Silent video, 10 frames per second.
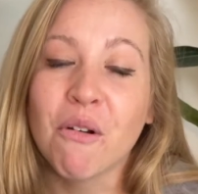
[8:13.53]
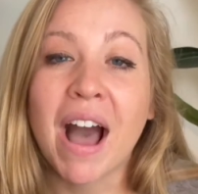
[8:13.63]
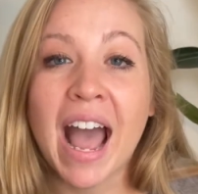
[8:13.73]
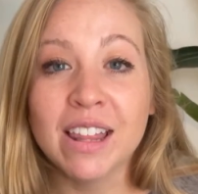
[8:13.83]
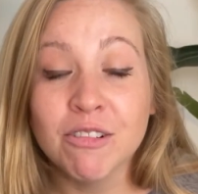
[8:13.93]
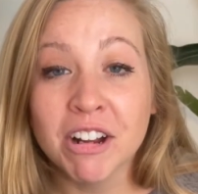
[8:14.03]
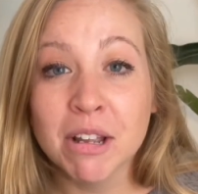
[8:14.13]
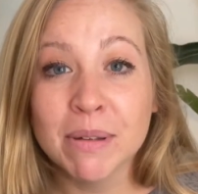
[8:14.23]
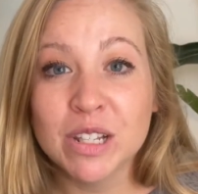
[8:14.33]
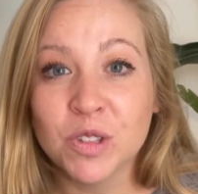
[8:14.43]
highly
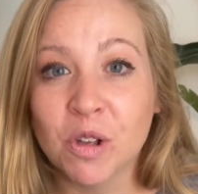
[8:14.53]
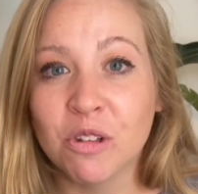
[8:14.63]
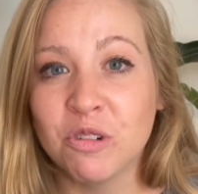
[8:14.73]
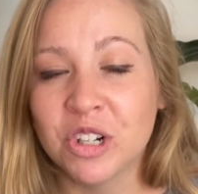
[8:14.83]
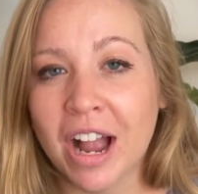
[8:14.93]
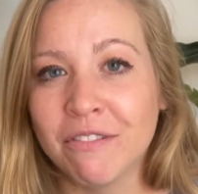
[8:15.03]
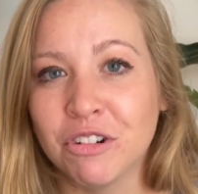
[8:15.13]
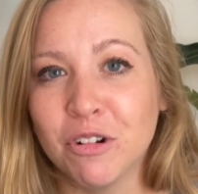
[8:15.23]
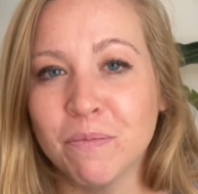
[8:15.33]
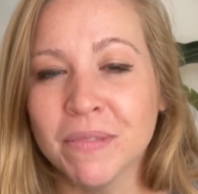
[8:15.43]
recommend solo
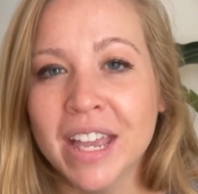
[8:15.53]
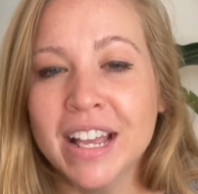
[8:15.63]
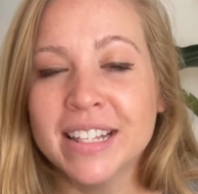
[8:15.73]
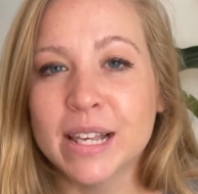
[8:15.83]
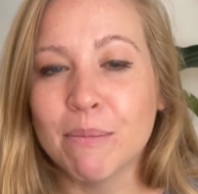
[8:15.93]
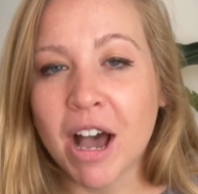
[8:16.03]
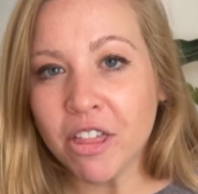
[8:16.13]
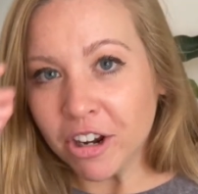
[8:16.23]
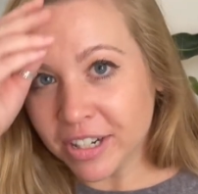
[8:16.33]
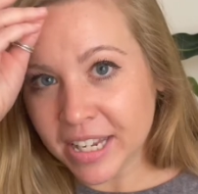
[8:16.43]
travel. Some
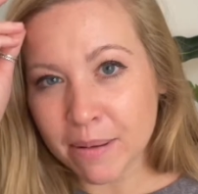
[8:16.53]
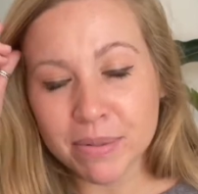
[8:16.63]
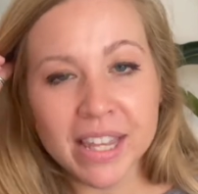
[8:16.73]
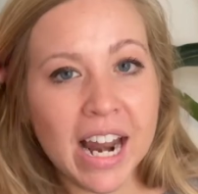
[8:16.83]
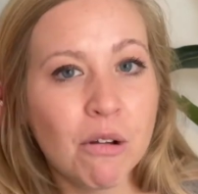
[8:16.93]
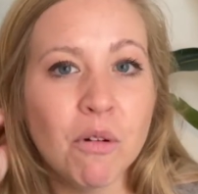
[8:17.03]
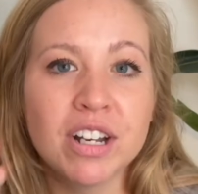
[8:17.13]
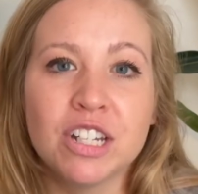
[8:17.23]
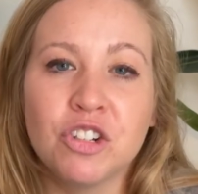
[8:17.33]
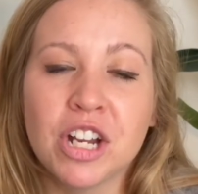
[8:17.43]
other tips that I
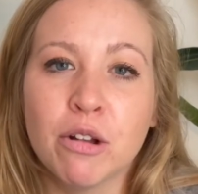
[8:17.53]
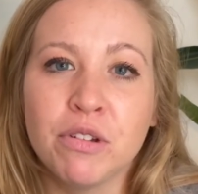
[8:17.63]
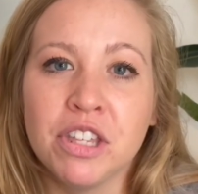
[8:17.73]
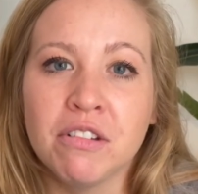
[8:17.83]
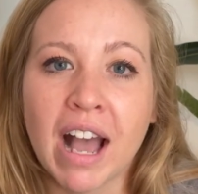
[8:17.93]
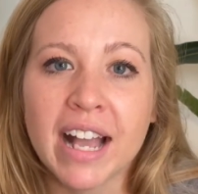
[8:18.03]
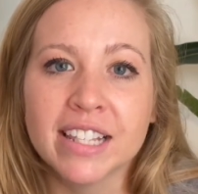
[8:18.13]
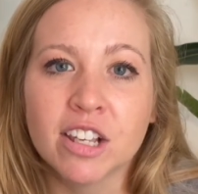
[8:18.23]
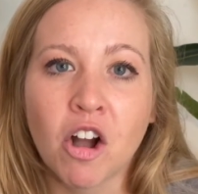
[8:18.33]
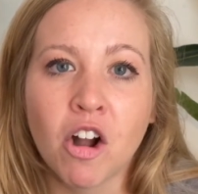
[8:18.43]
want to share with you
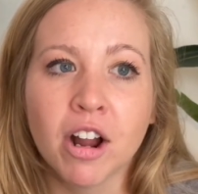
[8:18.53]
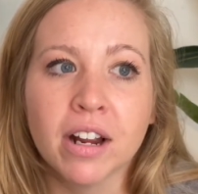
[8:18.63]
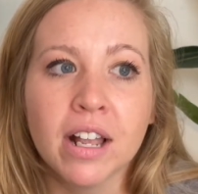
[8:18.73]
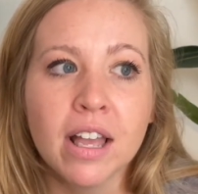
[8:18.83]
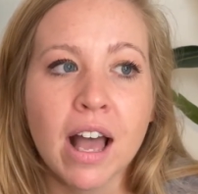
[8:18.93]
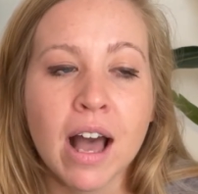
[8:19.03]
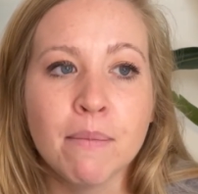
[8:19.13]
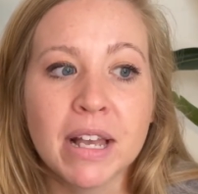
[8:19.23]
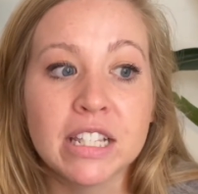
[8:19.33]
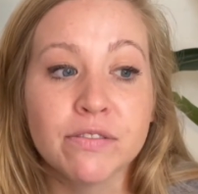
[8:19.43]
guys are
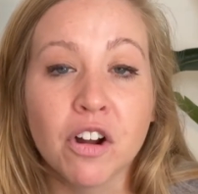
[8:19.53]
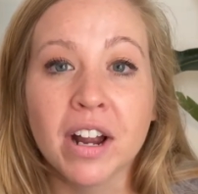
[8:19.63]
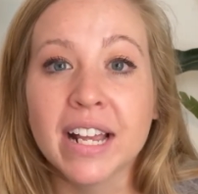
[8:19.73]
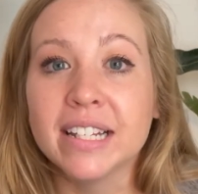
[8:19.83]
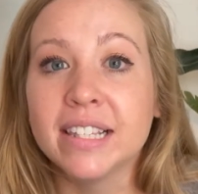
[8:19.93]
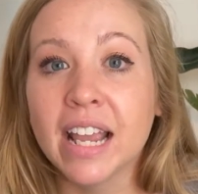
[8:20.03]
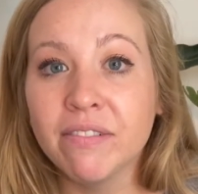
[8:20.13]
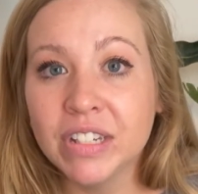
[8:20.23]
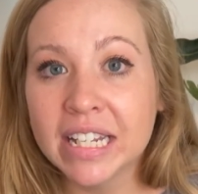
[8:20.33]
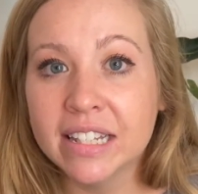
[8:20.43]
as far as
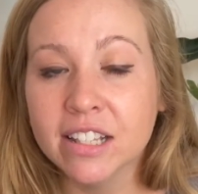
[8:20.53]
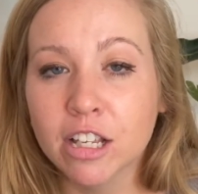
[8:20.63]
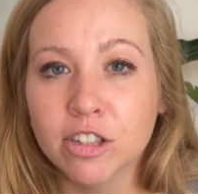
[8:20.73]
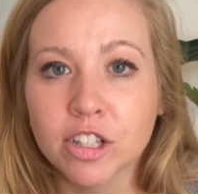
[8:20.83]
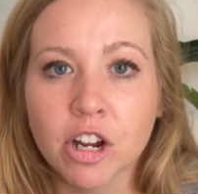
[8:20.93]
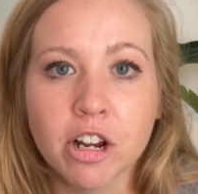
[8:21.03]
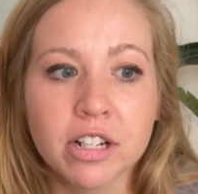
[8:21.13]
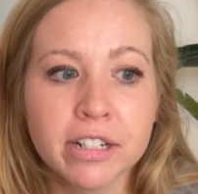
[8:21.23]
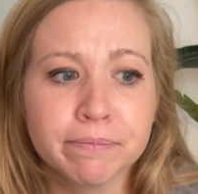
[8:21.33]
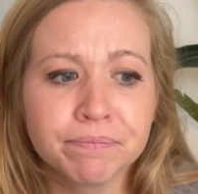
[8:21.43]
safety is
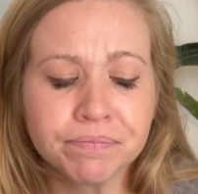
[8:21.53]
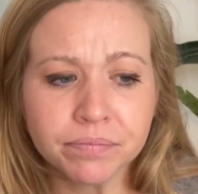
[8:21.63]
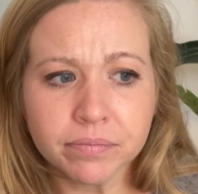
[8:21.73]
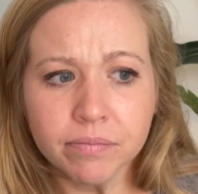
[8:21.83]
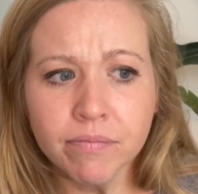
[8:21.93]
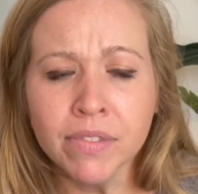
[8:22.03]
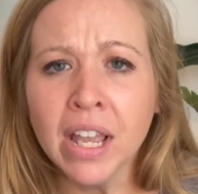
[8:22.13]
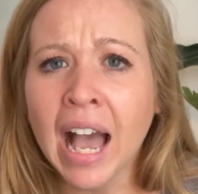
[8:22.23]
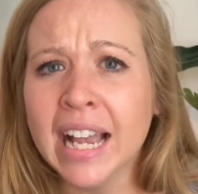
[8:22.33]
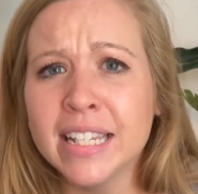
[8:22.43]
concerned,
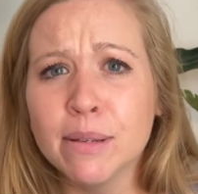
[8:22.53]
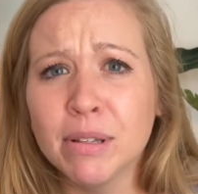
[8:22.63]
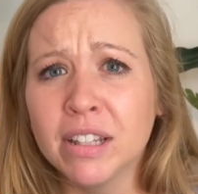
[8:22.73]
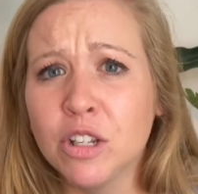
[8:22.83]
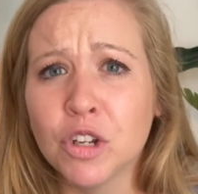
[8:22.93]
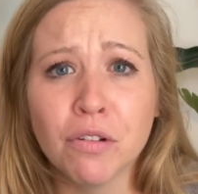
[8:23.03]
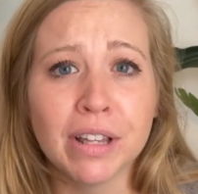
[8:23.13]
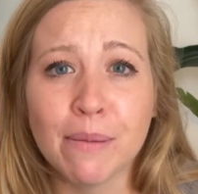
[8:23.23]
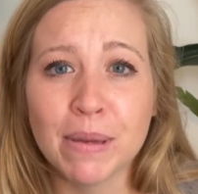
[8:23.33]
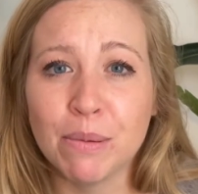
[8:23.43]
I typically don't
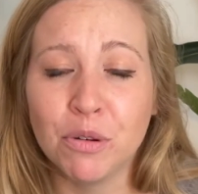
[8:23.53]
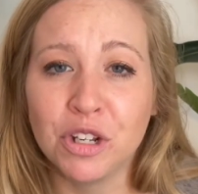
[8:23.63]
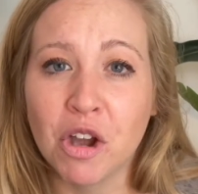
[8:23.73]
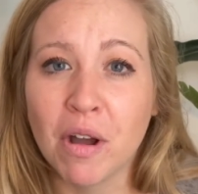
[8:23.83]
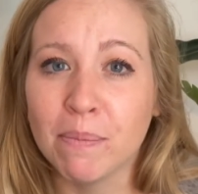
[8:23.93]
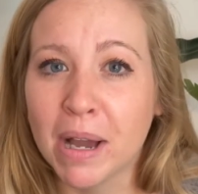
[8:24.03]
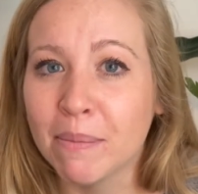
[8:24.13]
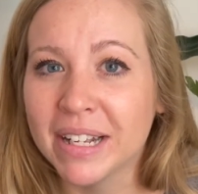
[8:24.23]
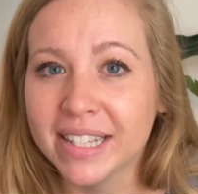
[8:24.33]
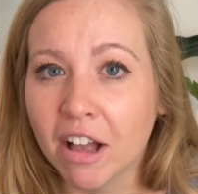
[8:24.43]
let people know I'm by
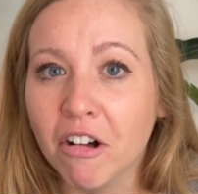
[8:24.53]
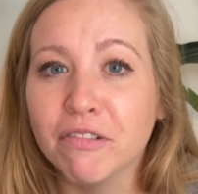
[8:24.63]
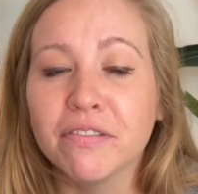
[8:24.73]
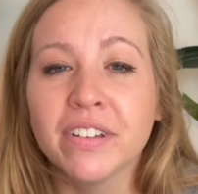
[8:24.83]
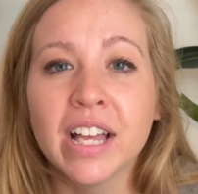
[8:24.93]
myself.